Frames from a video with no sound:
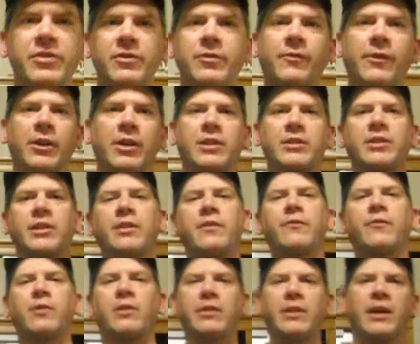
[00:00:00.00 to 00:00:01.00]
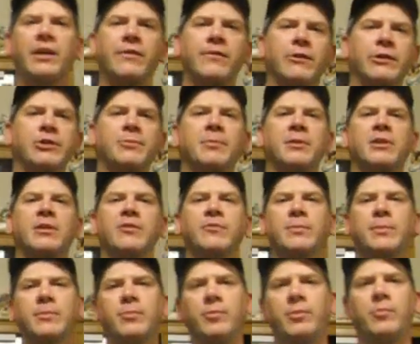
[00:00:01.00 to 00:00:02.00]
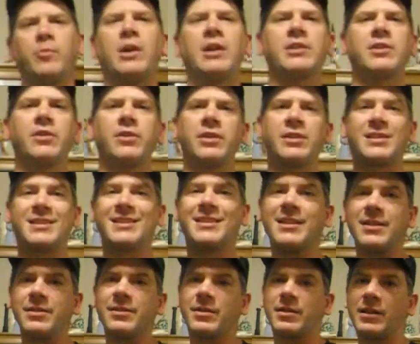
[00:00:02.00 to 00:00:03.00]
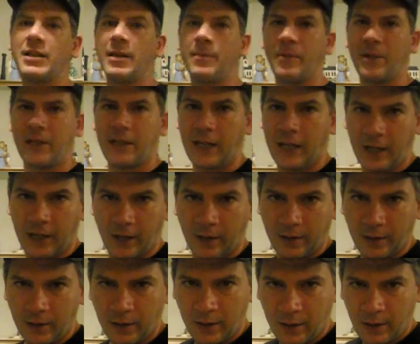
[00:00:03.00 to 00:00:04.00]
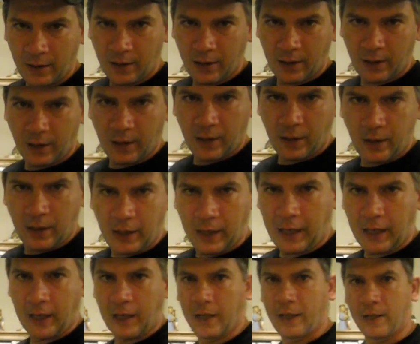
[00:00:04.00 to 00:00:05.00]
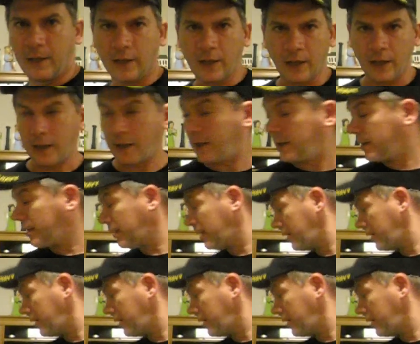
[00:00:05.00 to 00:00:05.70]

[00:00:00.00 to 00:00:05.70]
This is very exciting for a lot of us because we've been watching this since it began. And uh,